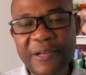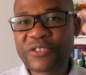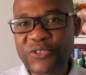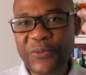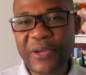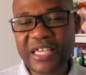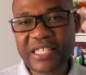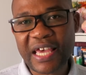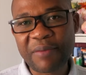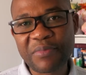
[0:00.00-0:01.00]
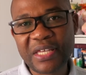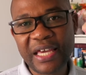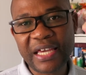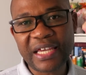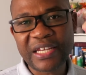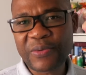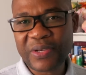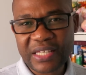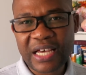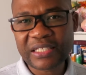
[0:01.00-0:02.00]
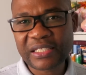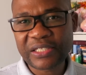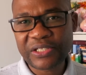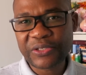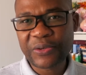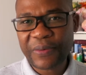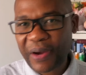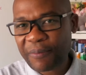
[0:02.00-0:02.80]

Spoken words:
He's doing his MBA, and he was asking, you know,